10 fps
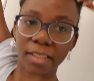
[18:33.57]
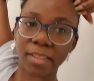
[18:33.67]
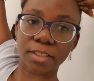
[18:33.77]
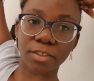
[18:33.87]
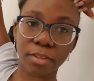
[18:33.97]

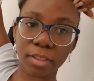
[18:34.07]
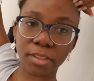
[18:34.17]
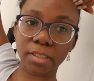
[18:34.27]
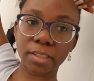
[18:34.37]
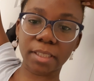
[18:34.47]
the
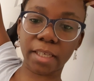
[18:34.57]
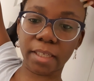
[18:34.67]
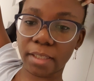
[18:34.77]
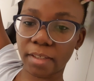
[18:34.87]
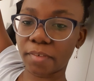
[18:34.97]
instructions
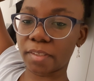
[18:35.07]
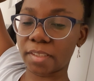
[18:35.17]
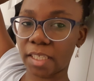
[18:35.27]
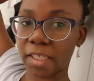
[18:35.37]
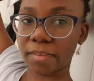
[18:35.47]
say, for
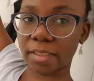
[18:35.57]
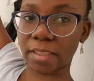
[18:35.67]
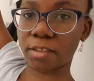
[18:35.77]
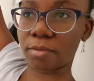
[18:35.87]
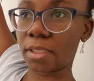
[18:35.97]

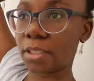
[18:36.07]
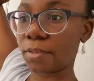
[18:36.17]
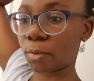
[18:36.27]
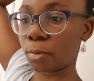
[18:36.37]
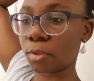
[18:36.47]
safety, it's really
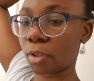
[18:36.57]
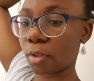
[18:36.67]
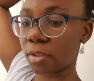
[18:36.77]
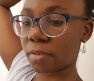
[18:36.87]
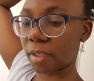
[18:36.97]
difficult to
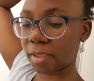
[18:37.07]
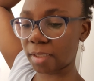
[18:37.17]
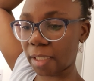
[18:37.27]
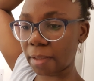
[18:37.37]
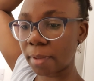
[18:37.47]
close the first
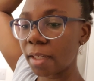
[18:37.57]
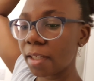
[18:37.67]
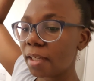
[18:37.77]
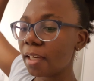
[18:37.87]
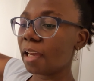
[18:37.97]
time.
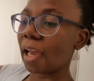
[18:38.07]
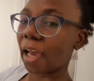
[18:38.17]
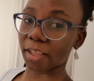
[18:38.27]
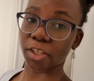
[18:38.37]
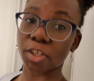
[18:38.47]

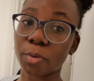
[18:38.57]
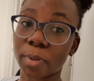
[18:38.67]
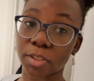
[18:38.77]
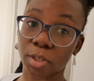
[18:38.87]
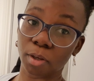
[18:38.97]
And the only
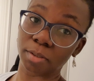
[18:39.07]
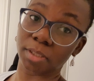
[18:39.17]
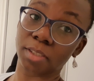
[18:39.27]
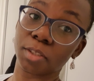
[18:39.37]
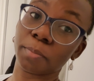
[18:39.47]
way to close
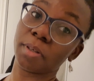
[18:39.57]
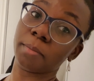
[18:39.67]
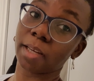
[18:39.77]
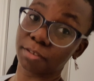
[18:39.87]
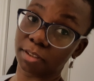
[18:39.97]
it is to put a
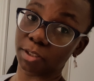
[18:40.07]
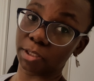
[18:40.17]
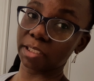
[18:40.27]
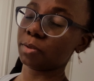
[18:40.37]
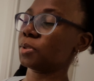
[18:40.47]
mattress
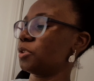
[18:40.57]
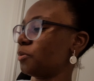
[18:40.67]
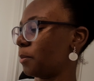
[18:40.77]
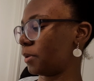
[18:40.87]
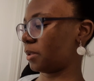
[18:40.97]
on it, which is
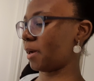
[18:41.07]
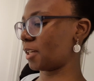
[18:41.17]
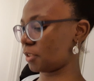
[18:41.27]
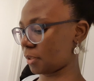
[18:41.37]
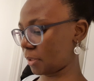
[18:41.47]
why I put the
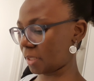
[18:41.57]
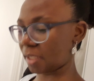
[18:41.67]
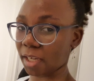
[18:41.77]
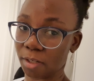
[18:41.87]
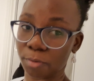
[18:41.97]
mattress on it,
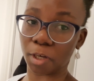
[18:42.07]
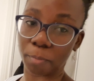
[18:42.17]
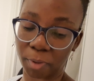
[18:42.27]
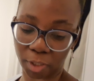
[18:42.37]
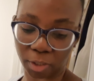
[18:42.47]
thinking it would
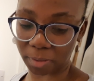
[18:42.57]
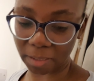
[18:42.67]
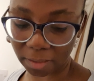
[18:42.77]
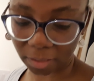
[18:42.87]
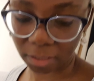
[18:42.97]
help me close
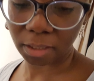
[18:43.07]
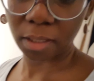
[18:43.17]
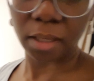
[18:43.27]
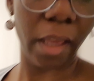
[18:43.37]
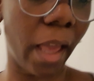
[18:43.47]
it.
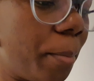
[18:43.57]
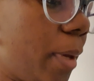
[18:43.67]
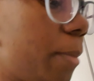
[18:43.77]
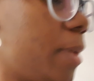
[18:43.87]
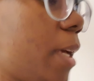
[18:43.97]
And maybe I'm